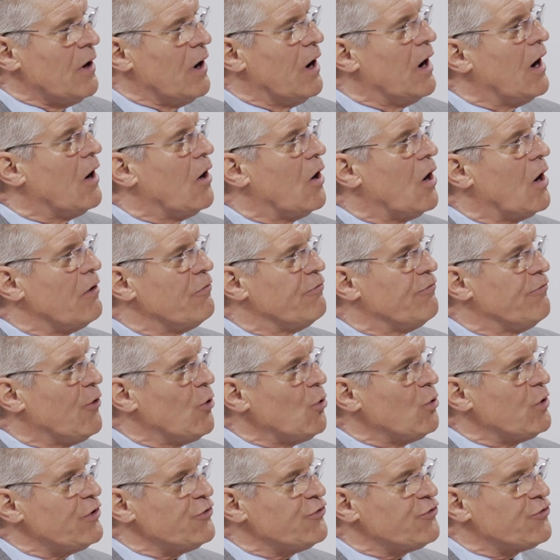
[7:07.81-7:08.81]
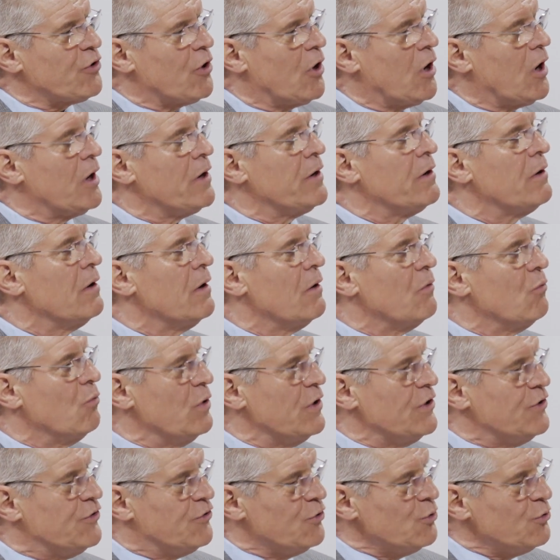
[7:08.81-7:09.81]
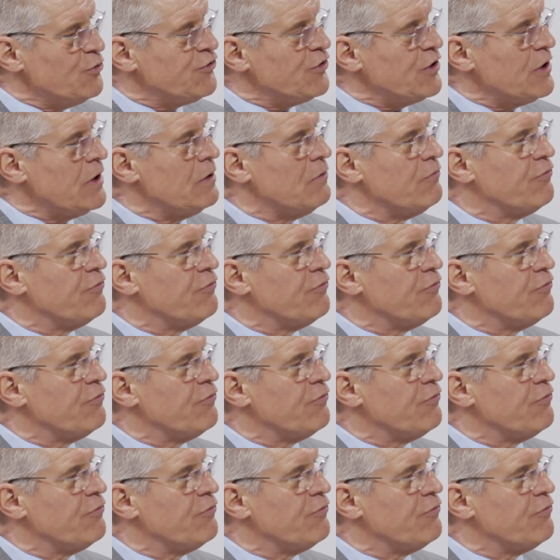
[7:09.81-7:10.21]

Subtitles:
are focused on reducing